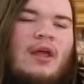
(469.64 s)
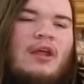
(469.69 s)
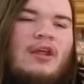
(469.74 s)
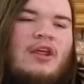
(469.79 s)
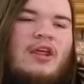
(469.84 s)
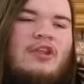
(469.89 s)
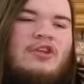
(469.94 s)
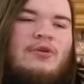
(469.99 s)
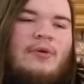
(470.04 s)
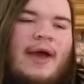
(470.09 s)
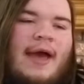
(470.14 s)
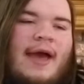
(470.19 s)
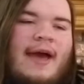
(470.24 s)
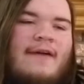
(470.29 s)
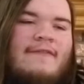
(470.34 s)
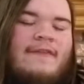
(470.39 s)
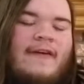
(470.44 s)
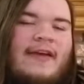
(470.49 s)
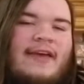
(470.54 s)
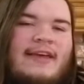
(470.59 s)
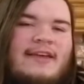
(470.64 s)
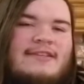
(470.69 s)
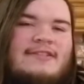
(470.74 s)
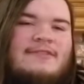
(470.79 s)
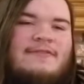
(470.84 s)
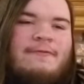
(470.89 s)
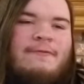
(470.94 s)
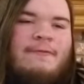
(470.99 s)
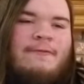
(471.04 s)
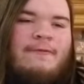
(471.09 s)
You have
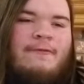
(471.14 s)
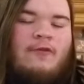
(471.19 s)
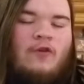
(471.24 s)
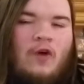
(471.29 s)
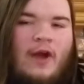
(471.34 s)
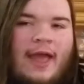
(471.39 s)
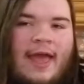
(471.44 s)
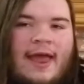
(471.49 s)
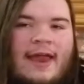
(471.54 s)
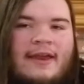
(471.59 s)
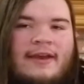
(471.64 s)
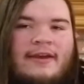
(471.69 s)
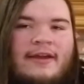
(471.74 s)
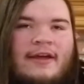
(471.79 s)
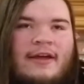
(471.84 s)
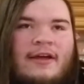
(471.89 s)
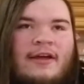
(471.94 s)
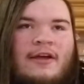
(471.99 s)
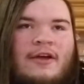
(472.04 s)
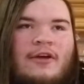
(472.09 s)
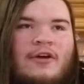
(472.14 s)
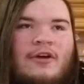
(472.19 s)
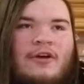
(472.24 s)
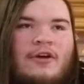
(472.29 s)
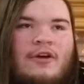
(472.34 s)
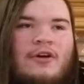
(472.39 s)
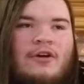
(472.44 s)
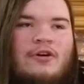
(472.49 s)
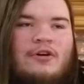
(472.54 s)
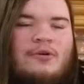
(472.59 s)
his friend
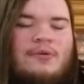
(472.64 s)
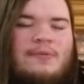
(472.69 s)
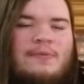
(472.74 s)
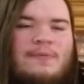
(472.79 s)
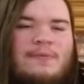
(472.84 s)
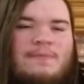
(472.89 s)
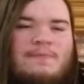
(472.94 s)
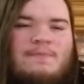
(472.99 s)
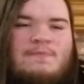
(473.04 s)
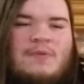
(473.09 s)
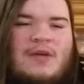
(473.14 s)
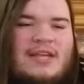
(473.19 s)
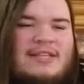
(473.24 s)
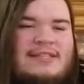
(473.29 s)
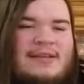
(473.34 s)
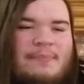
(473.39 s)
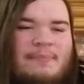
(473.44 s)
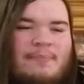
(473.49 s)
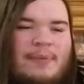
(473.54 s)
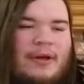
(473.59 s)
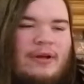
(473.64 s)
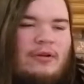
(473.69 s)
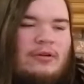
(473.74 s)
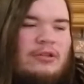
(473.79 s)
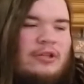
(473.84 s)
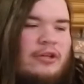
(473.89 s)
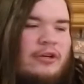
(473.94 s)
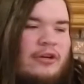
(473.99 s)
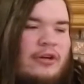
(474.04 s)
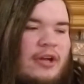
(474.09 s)
who is a
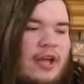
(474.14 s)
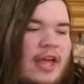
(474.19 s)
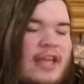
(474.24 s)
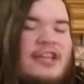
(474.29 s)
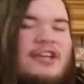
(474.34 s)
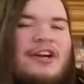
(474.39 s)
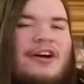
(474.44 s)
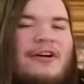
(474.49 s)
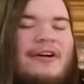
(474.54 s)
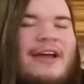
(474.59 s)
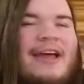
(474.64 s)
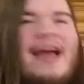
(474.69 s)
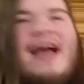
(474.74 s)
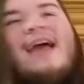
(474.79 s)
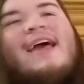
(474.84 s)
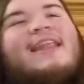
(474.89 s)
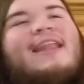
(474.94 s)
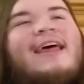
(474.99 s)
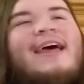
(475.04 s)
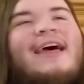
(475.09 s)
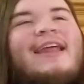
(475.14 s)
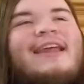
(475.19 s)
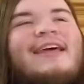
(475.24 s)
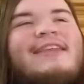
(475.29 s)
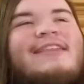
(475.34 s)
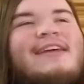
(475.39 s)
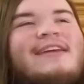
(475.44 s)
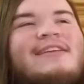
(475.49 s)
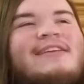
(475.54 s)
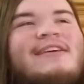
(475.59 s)
builder. I
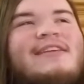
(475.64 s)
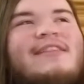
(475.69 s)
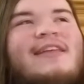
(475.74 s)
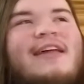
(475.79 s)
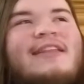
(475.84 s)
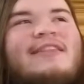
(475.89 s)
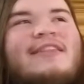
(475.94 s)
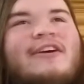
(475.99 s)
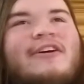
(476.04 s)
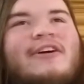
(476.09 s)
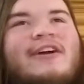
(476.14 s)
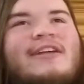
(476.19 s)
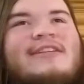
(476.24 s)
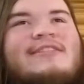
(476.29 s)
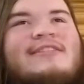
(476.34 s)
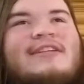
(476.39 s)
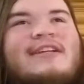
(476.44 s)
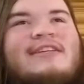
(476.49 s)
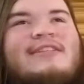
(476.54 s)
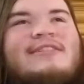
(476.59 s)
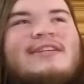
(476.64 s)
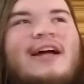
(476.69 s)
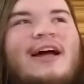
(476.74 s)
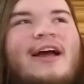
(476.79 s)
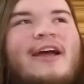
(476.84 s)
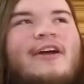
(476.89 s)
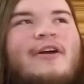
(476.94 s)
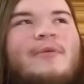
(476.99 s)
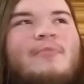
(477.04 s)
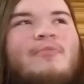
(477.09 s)
like the idea that there is an
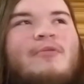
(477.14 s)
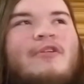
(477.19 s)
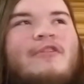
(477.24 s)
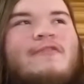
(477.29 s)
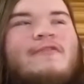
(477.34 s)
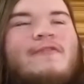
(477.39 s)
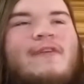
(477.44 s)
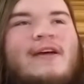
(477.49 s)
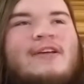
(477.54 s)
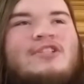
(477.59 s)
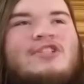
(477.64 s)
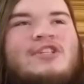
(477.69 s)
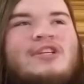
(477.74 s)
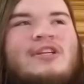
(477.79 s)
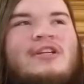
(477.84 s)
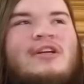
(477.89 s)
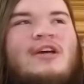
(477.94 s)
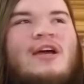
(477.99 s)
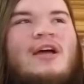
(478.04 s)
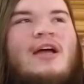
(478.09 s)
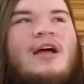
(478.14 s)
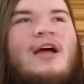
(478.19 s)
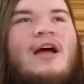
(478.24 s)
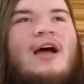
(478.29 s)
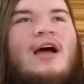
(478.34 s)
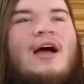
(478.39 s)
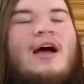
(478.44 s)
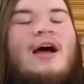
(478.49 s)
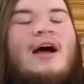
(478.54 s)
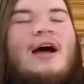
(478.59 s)
entire profession
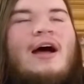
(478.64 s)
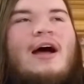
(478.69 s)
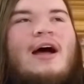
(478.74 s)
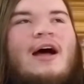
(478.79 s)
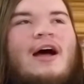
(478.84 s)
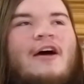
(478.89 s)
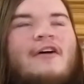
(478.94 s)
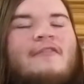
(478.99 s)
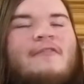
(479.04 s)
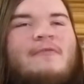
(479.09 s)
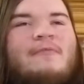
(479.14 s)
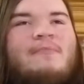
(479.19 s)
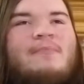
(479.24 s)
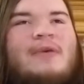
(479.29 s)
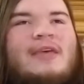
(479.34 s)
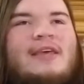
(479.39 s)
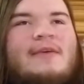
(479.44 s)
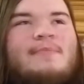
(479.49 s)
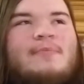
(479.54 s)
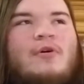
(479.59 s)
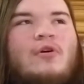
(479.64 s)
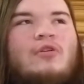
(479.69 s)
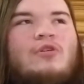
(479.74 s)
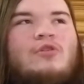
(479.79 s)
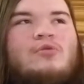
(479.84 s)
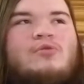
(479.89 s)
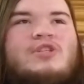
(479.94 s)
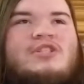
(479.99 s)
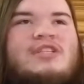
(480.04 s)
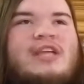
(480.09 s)
of people
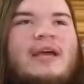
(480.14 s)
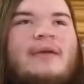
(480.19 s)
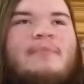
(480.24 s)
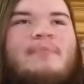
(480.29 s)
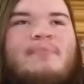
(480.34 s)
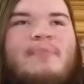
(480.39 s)
who just like